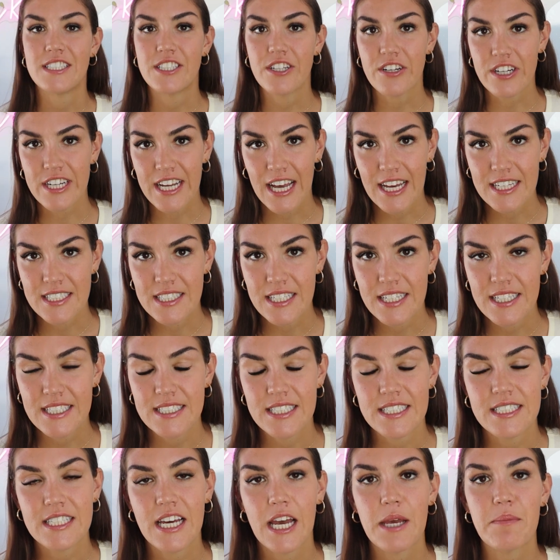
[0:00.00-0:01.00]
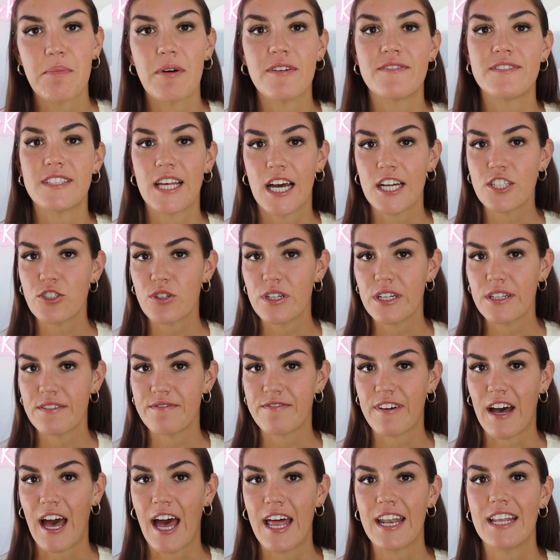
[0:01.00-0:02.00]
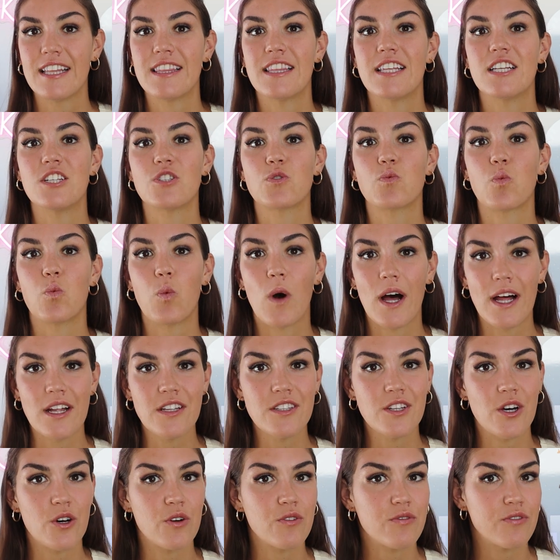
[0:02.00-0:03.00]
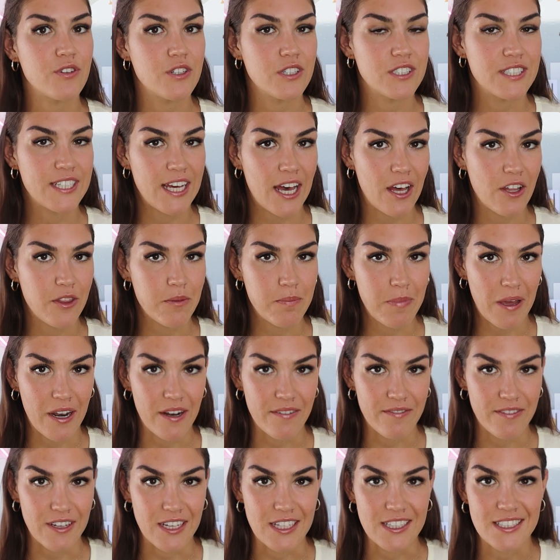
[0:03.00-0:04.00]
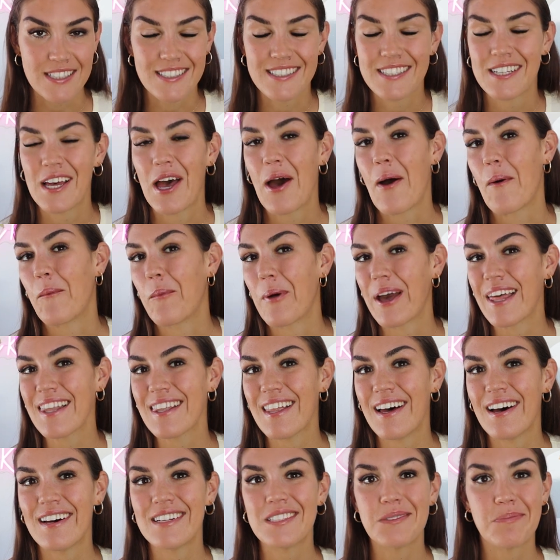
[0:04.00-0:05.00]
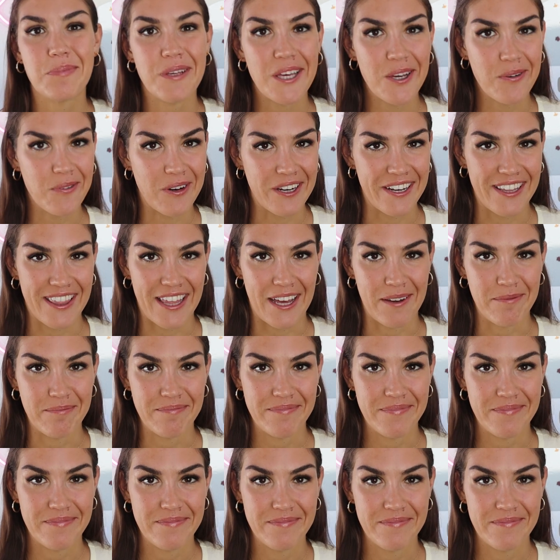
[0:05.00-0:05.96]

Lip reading: Stearic acid is a type of saturated fat that is well known for its health benefits, weight loss being one of them.